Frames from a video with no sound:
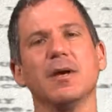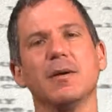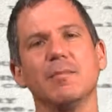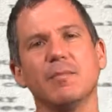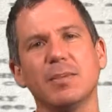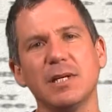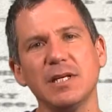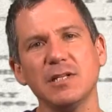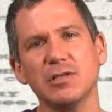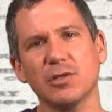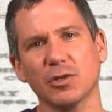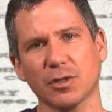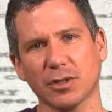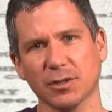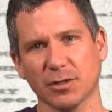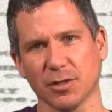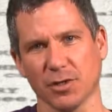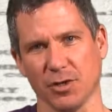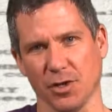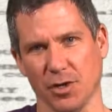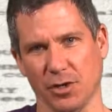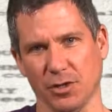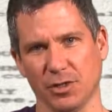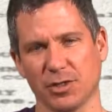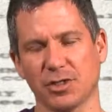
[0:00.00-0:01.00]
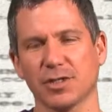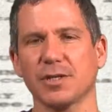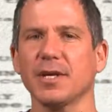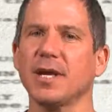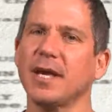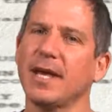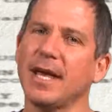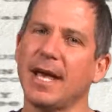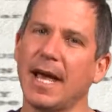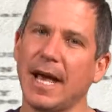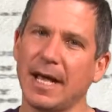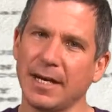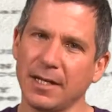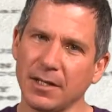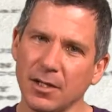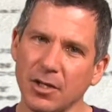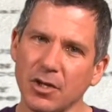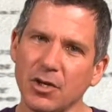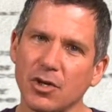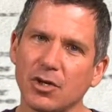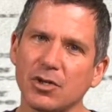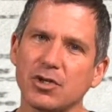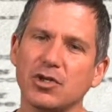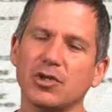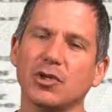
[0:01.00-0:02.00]
Please look at the notes, and in the
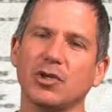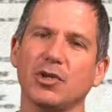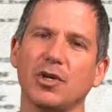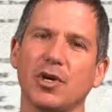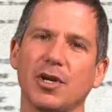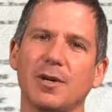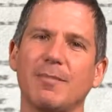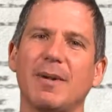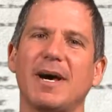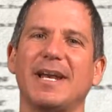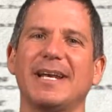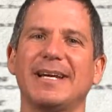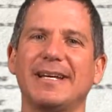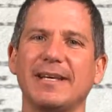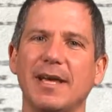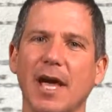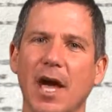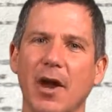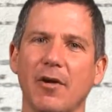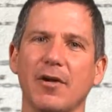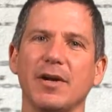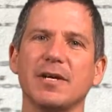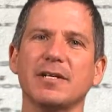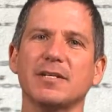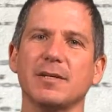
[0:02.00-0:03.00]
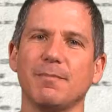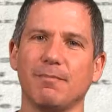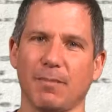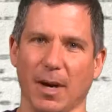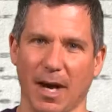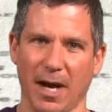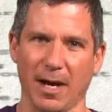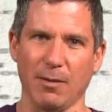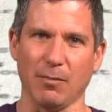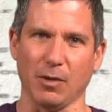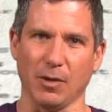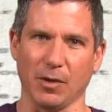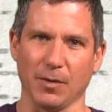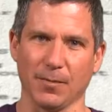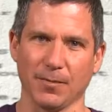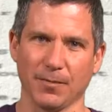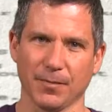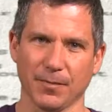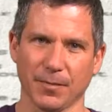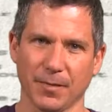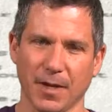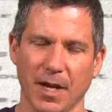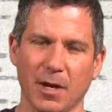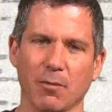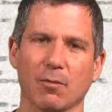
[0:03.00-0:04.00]
notes you'll learn about a character Bible
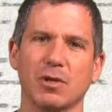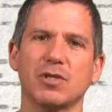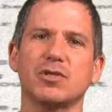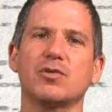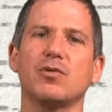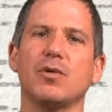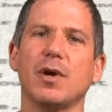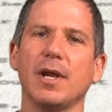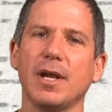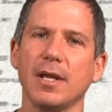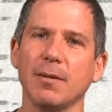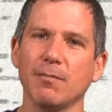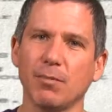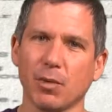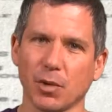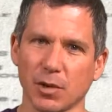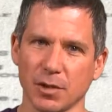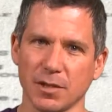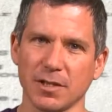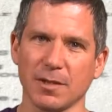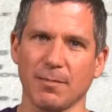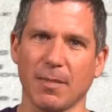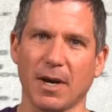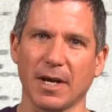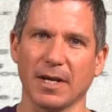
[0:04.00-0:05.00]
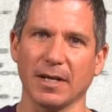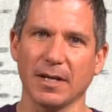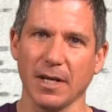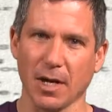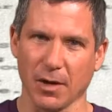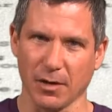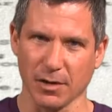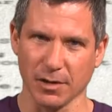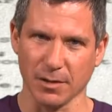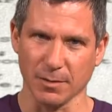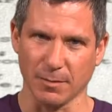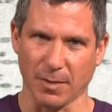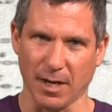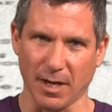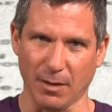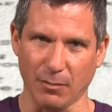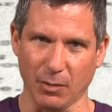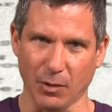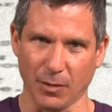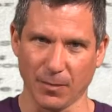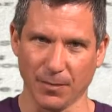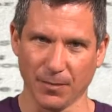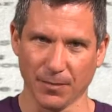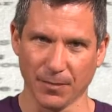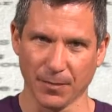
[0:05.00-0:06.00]
and what's really important about a character
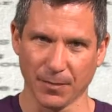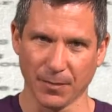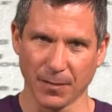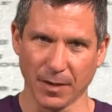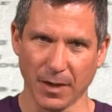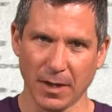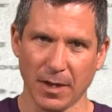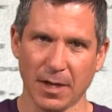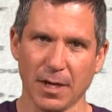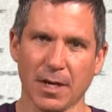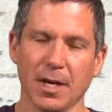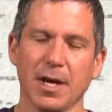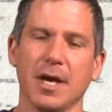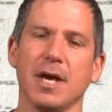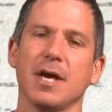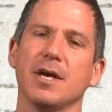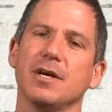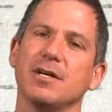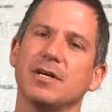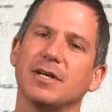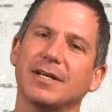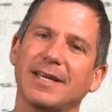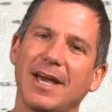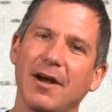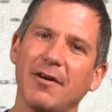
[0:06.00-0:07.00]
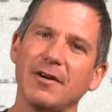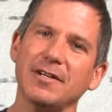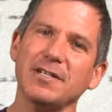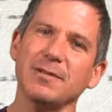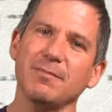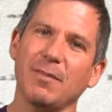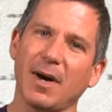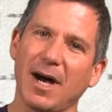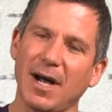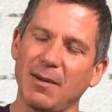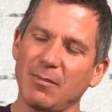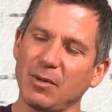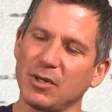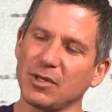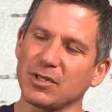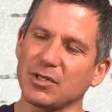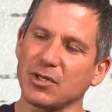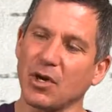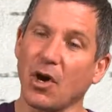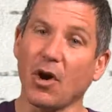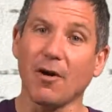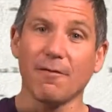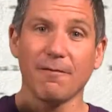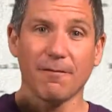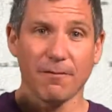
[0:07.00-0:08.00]
Bible. Character
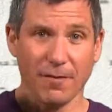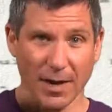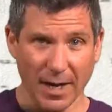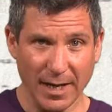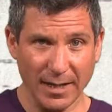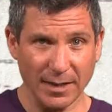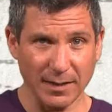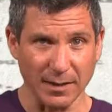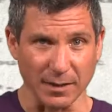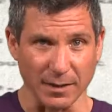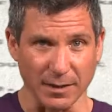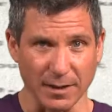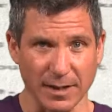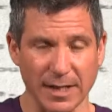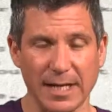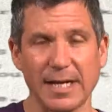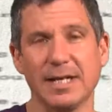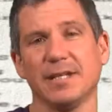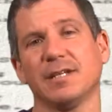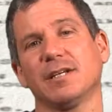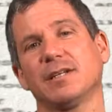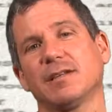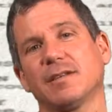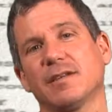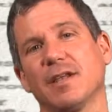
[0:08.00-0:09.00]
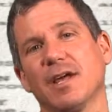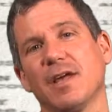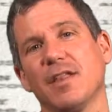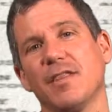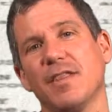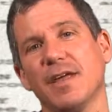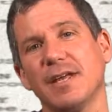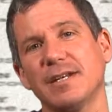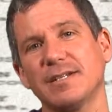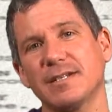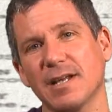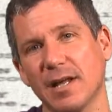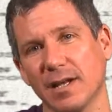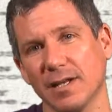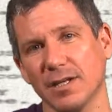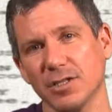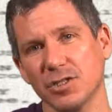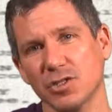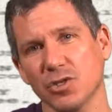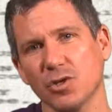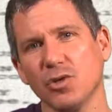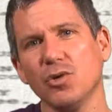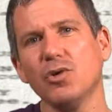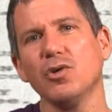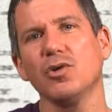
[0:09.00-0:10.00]
Bibles are vital in that they tell
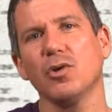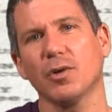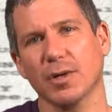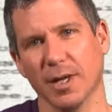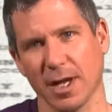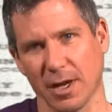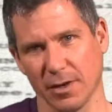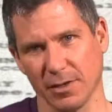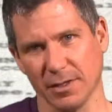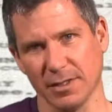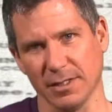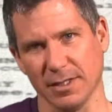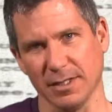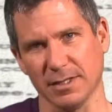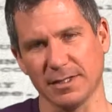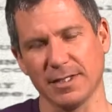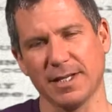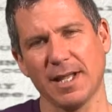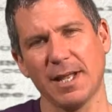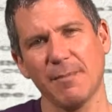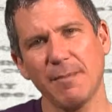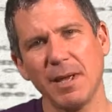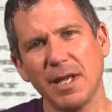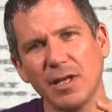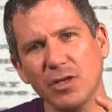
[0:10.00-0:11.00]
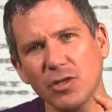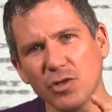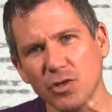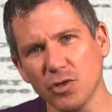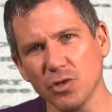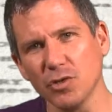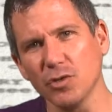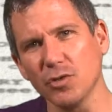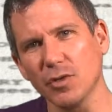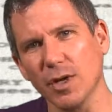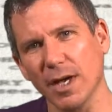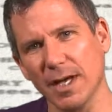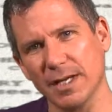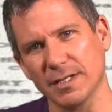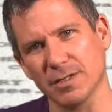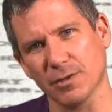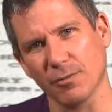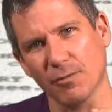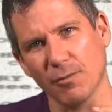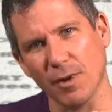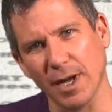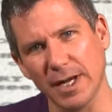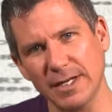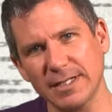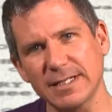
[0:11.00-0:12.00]
us who your character is and they make you as a
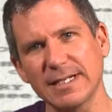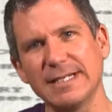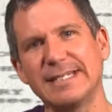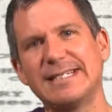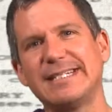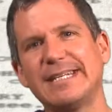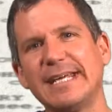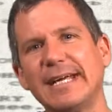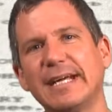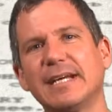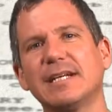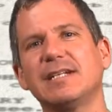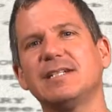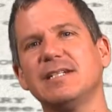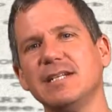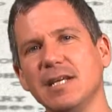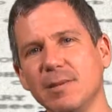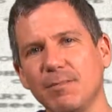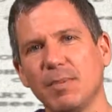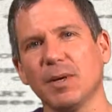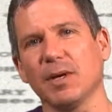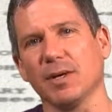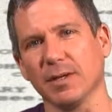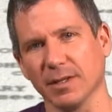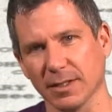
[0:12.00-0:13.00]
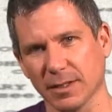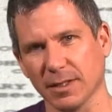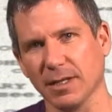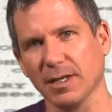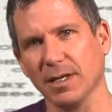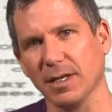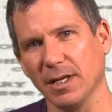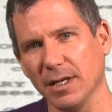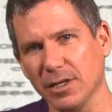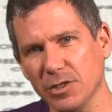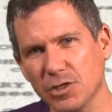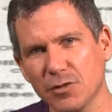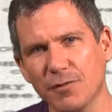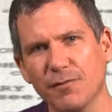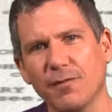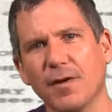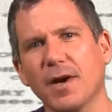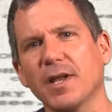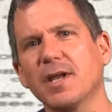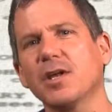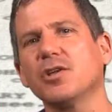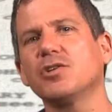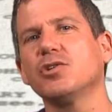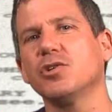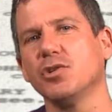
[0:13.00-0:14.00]
writer dig deeper to
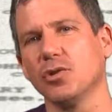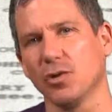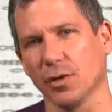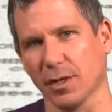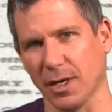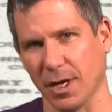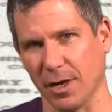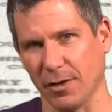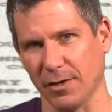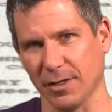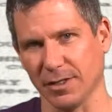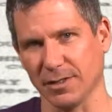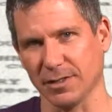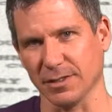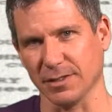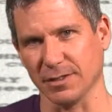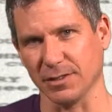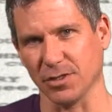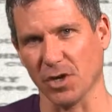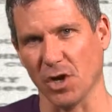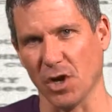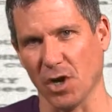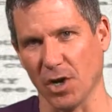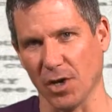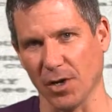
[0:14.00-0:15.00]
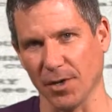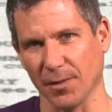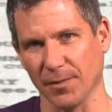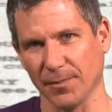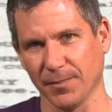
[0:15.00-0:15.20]
find out who your characters are.